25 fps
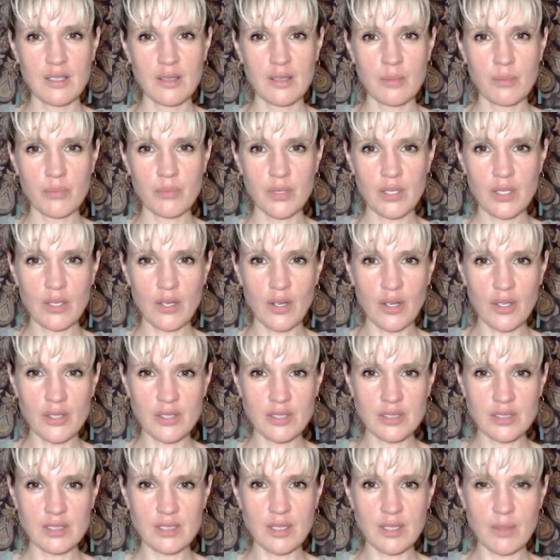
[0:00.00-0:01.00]

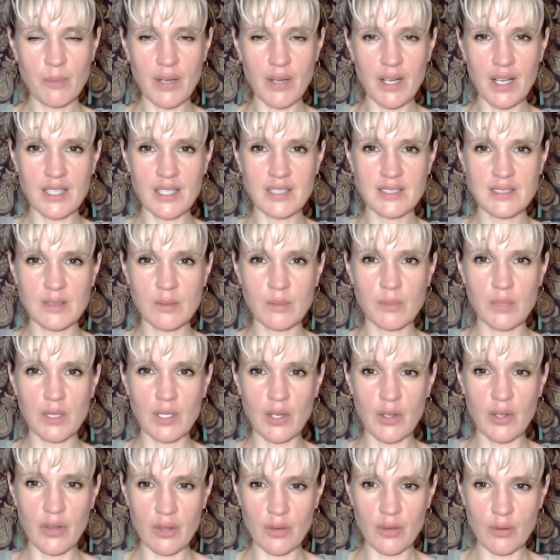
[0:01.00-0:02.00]
beyond the person,
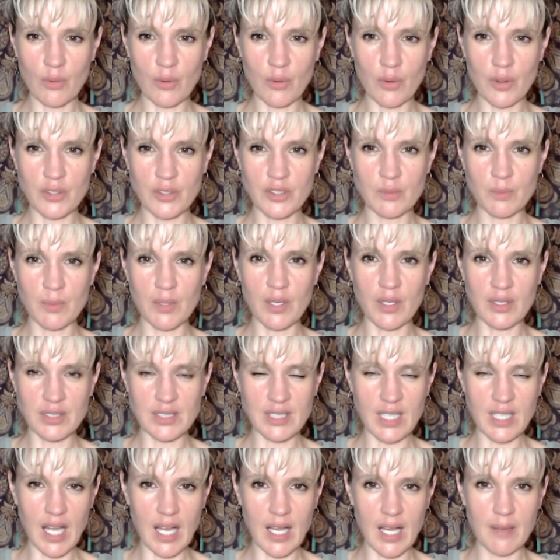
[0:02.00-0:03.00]
beyond thoughts, beyond
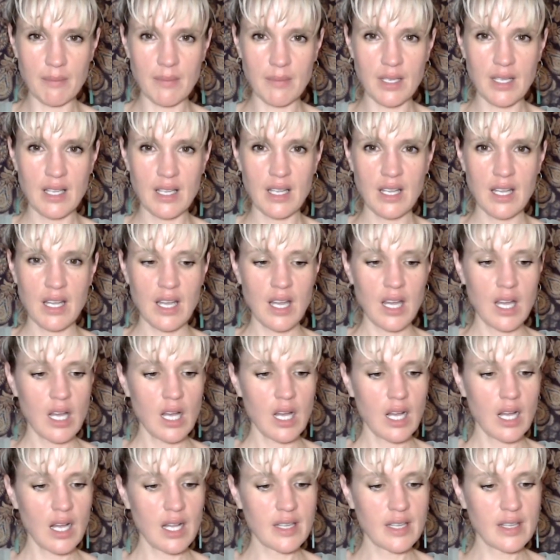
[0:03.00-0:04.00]
time.
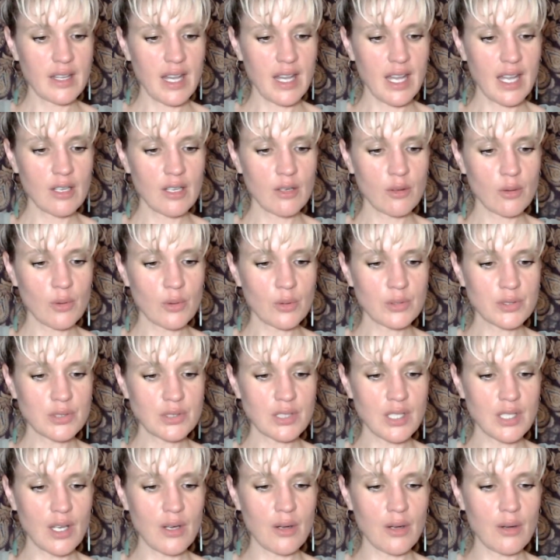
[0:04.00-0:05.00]
And then
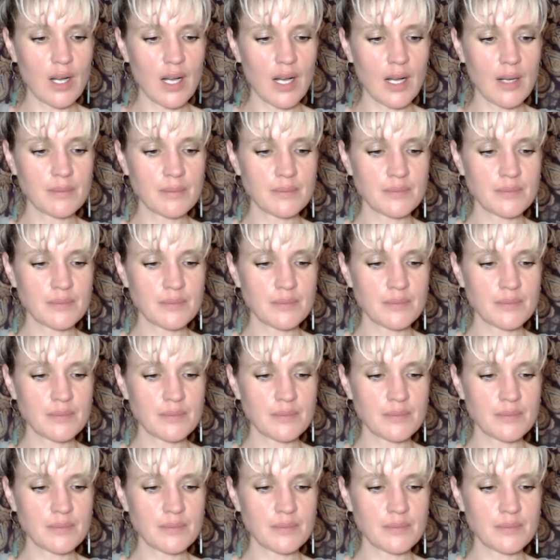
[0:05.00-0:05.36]
also